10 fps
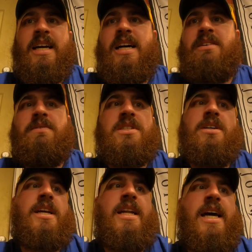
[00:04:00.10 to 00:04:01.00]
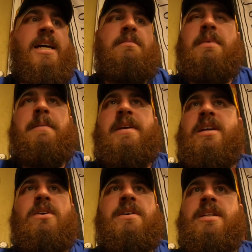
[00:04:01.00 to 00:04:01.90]
kind of was looking at maybe
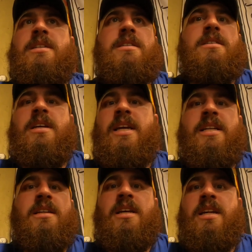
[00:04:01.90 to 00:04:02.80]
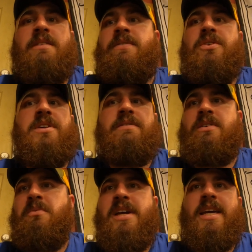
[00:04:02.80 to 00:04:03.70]
going in a few
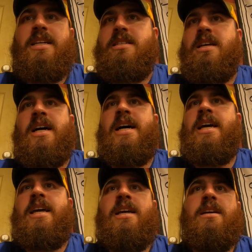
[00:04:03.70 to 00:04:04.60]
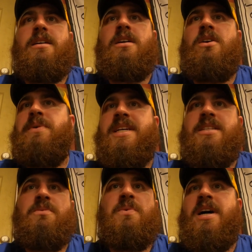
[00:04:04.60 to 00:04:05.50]
different ways. I
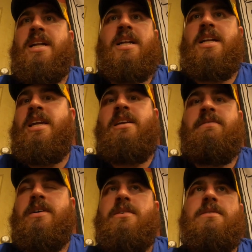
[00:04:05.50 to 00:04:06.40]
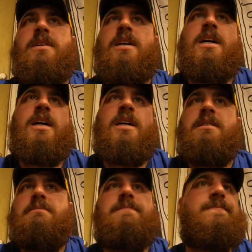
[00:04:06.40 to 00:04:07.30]
always wanted an Evo.
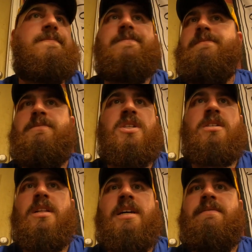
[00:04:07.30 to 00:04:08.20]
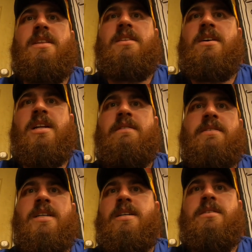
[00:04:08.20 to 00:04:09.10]
Just loved the thought
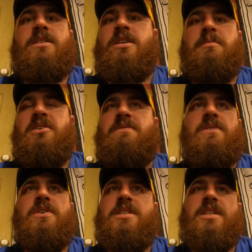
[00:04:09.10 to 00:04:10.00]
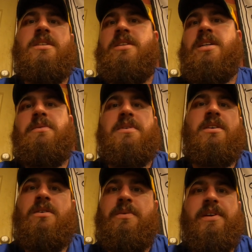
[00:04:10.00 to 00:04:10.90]
of a turbo 4-cylinder with
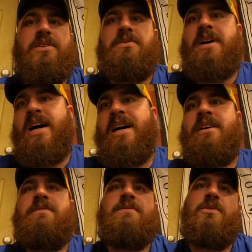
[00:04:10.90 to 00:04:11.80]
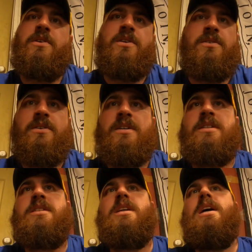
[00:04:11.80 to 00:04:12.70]
all-wheel drive, 4
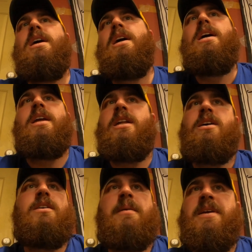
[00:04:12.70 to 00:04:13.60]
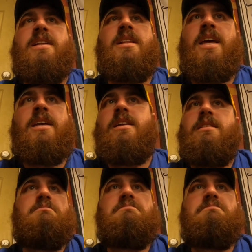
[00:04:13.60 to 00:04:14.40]
doors. They